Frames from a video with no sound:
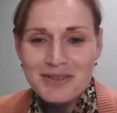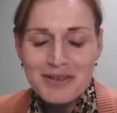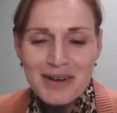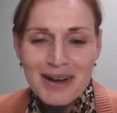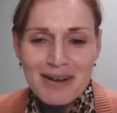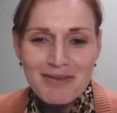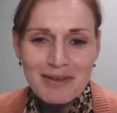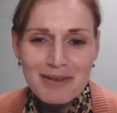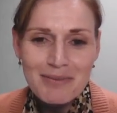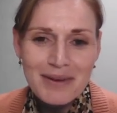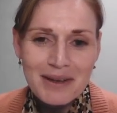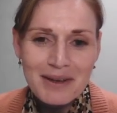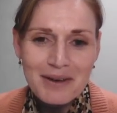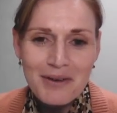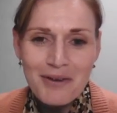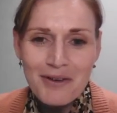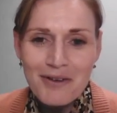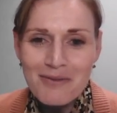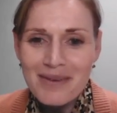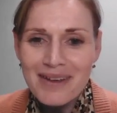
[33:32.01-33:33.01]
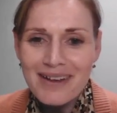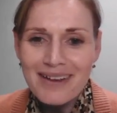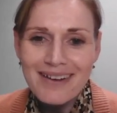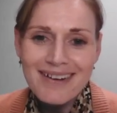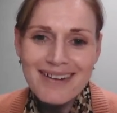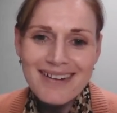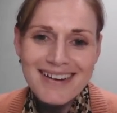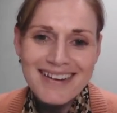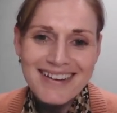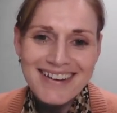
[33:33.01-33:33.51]
travel back home
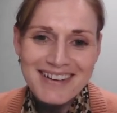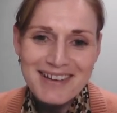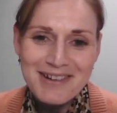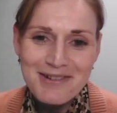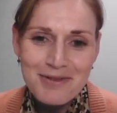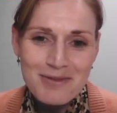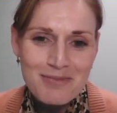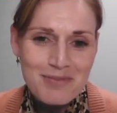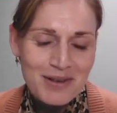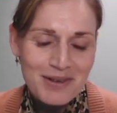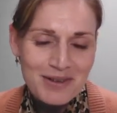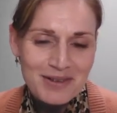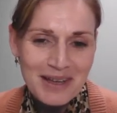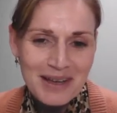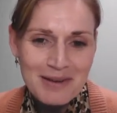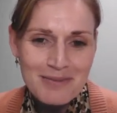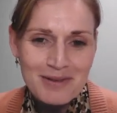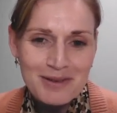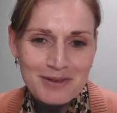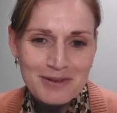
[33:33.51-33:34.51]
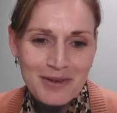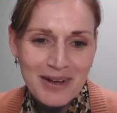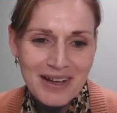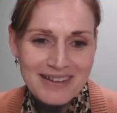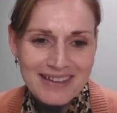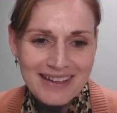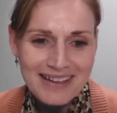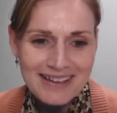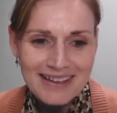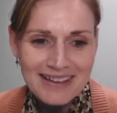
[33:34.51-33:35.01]
earlier, you will be not able to
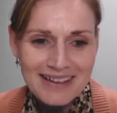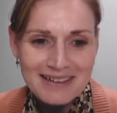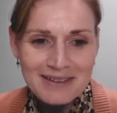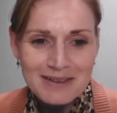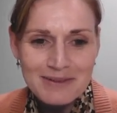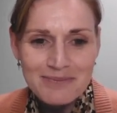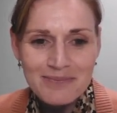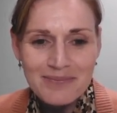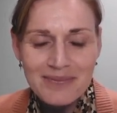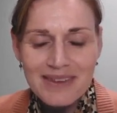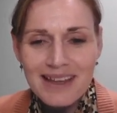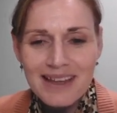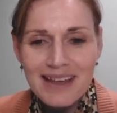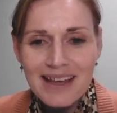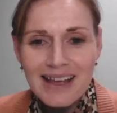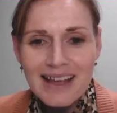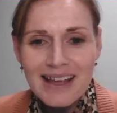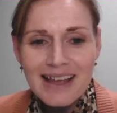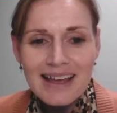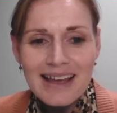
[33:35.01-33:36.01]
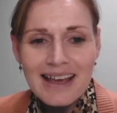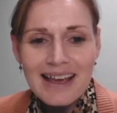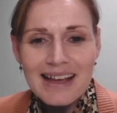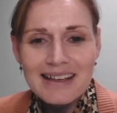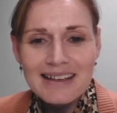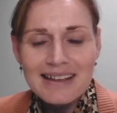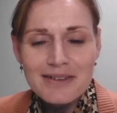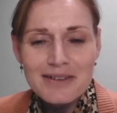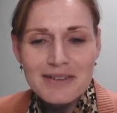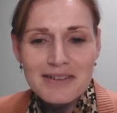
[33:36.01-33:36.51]
attend that.
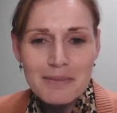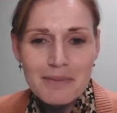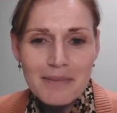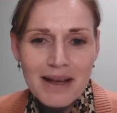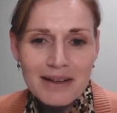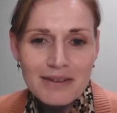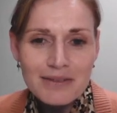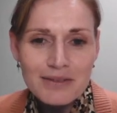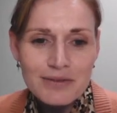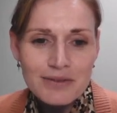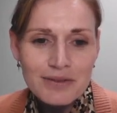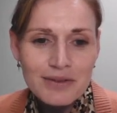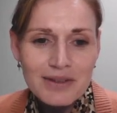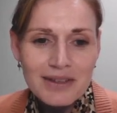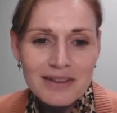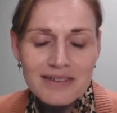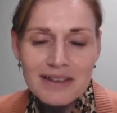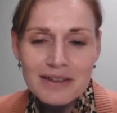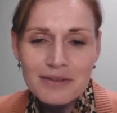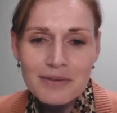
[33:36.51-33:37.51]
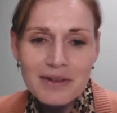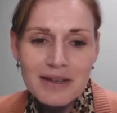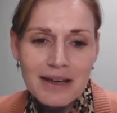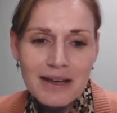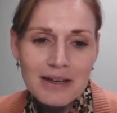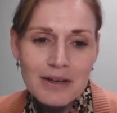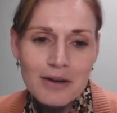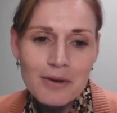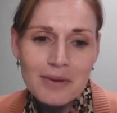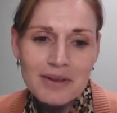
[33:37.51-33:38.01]
And there is a max of students that we
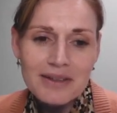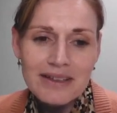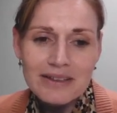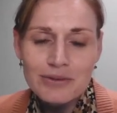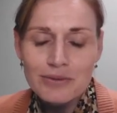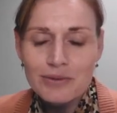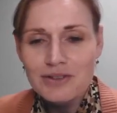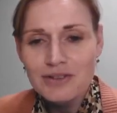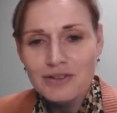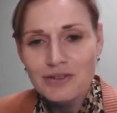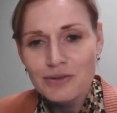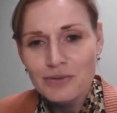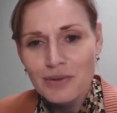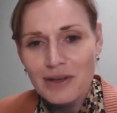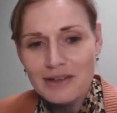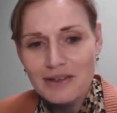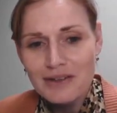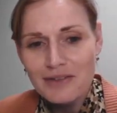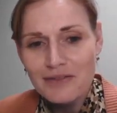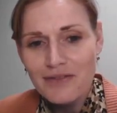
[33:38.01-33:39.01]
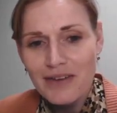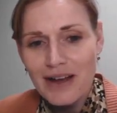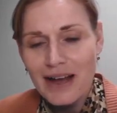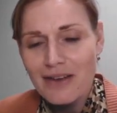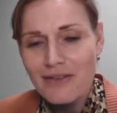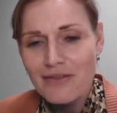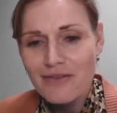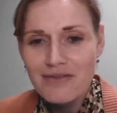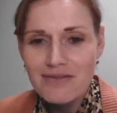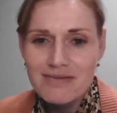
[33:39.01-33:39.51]
can accommodate, which is
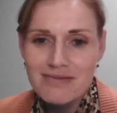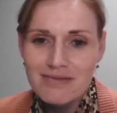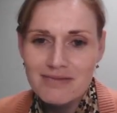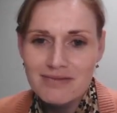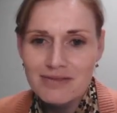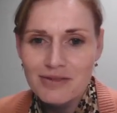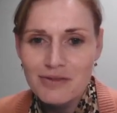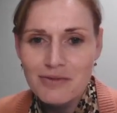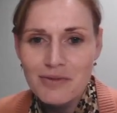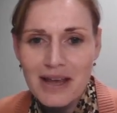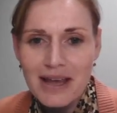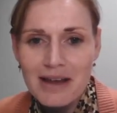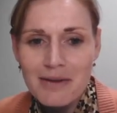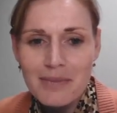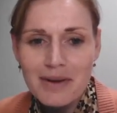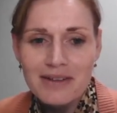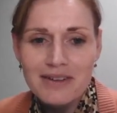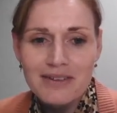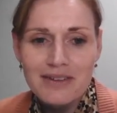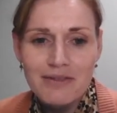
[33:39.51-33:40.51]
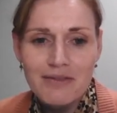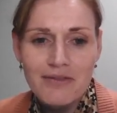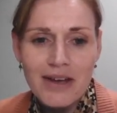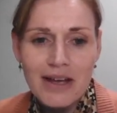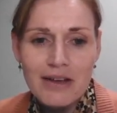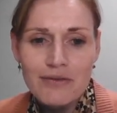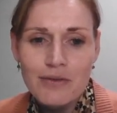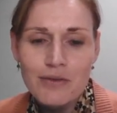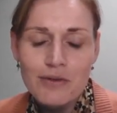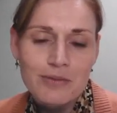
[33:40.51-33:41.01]
25. So we aim at
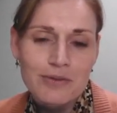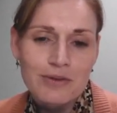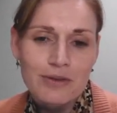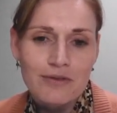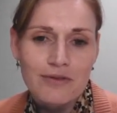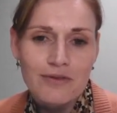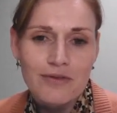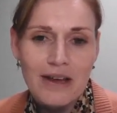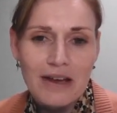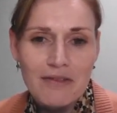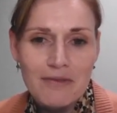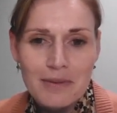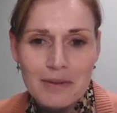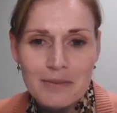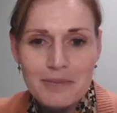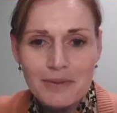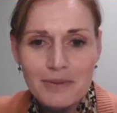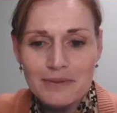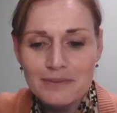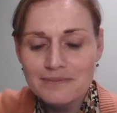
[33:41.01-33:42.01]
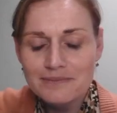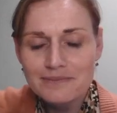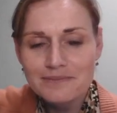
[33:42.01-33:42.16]
5 groups of 5 people.